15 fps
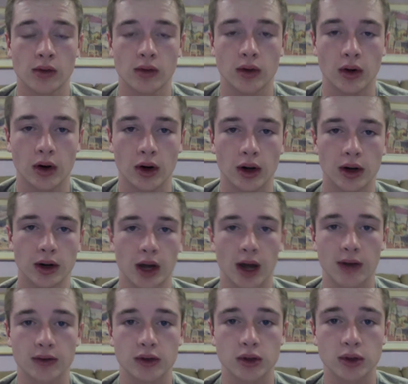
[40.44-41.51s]
or I have
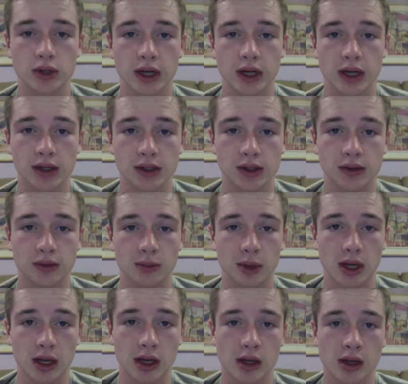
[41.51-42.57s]
two challenges for
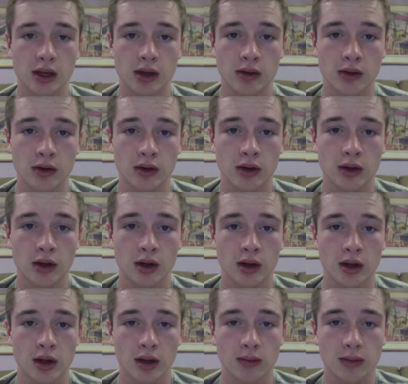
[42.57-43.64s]
me,
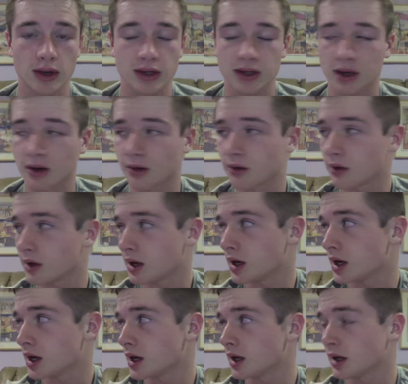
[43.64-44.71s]
myself, and
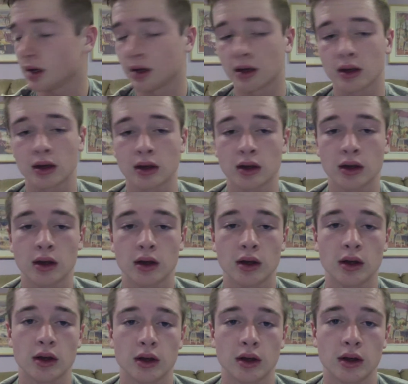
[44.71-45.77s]
I
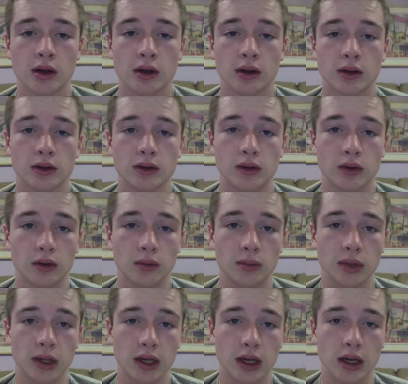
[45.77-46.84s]
to
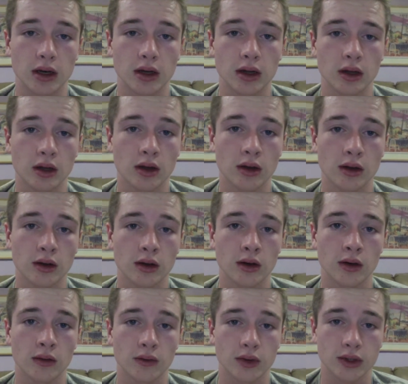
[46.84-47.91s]
complete
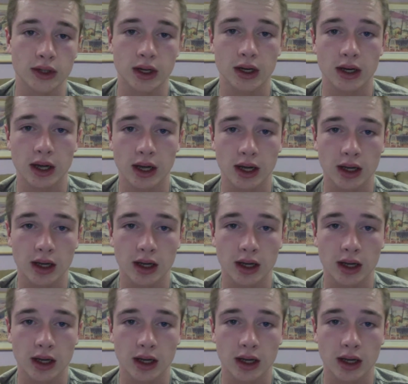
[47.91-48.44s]
for Sunday,